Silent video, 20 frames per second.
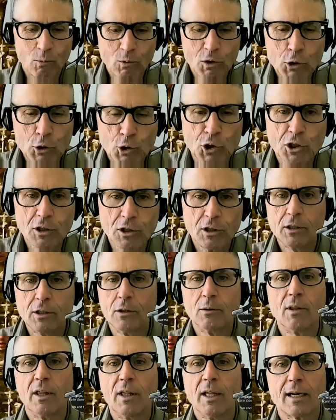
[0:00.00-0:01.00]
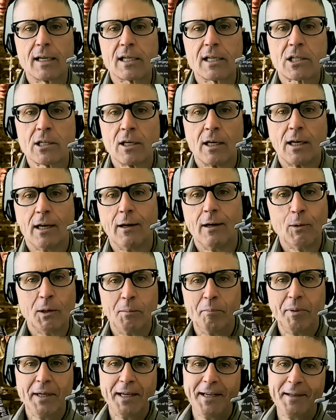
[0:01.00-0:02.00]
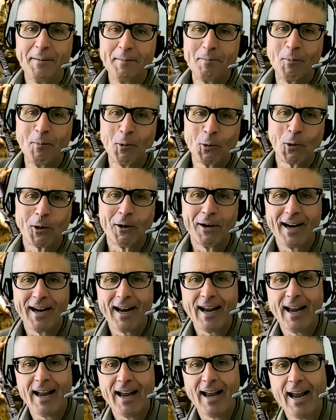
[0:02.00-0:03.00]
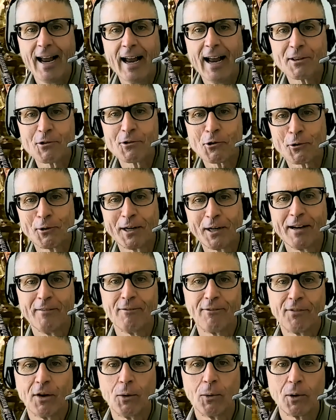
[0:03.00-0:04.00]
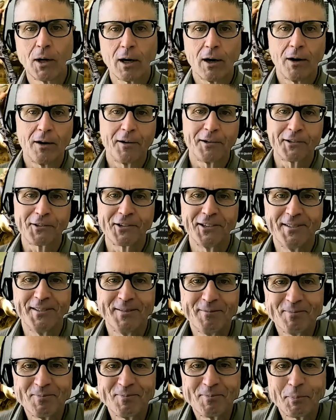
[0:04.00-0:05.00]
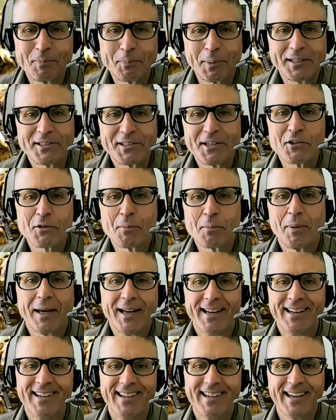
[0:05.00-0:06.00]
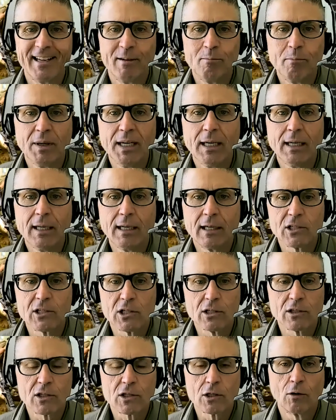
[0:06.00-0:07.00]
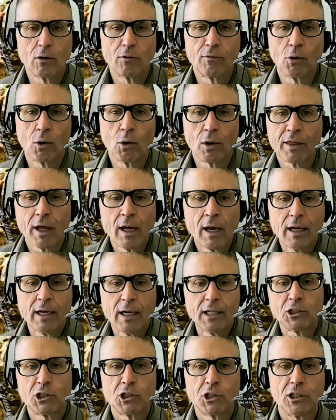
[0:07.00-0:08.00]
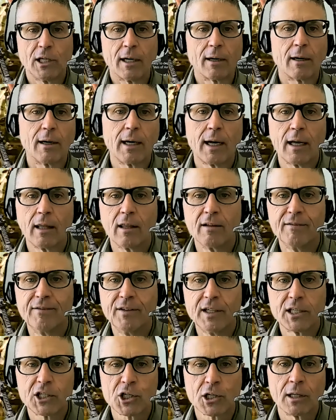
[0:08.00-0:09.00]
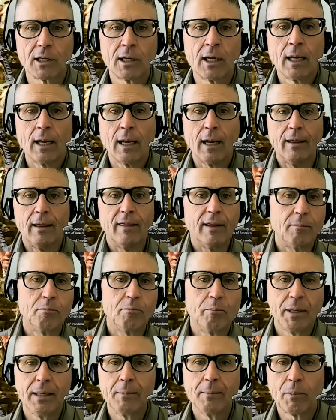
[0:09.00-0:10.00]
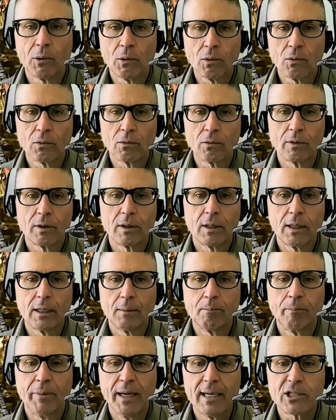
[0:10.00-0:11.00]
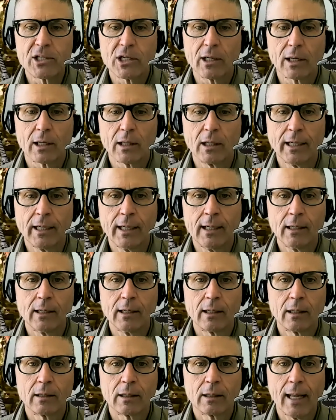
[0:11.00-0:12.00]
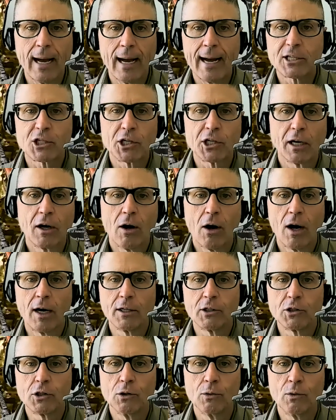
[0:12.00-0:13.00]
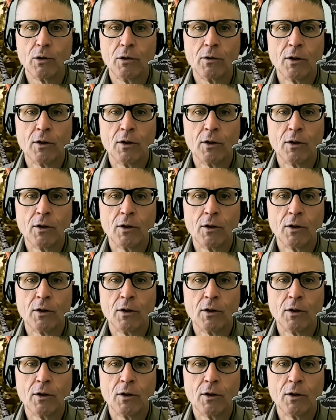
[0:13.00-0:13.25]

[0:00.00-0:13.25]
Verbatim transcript: you should do this, it would be more answering phone calls and participating in meetings and so forth, sharing the vision, and then people basically latching on to